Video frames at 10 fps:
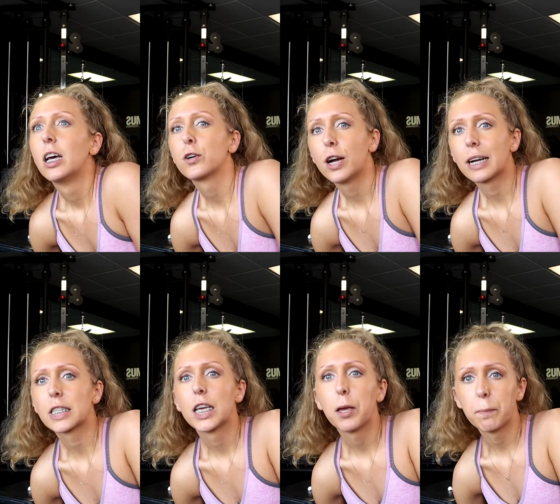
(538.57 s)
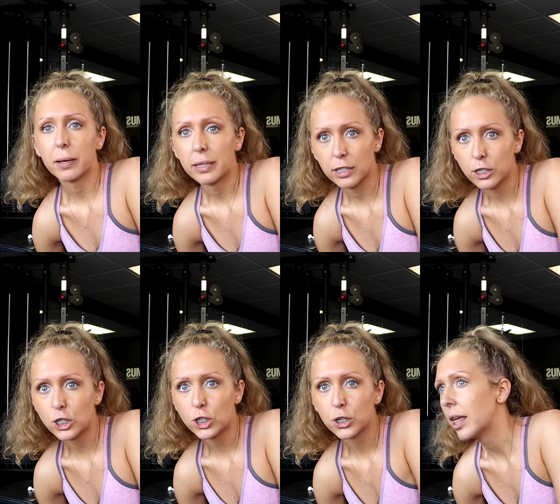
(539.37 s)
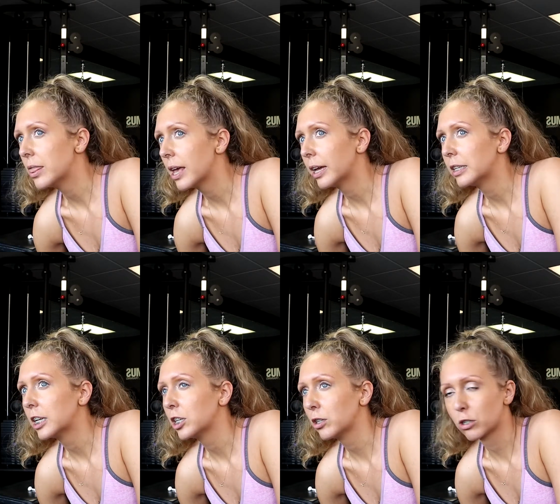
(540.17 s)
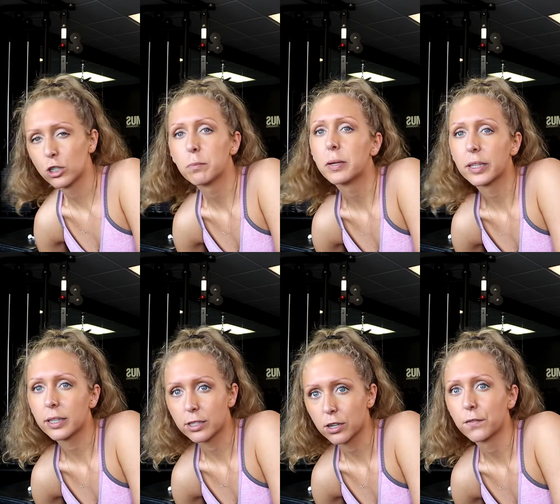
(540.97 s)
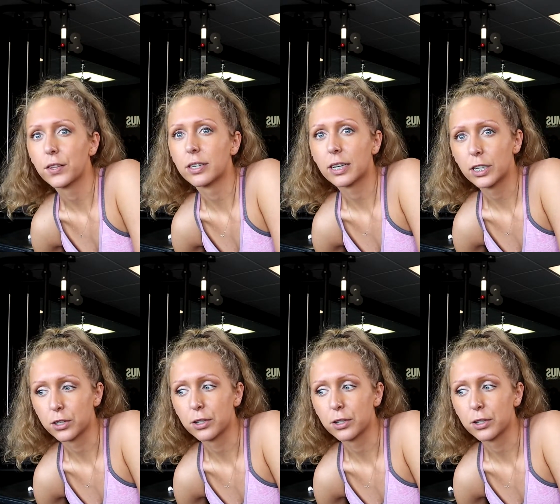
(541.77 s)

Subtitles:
the correct hip hinge, and then you should immediately start feeling it in your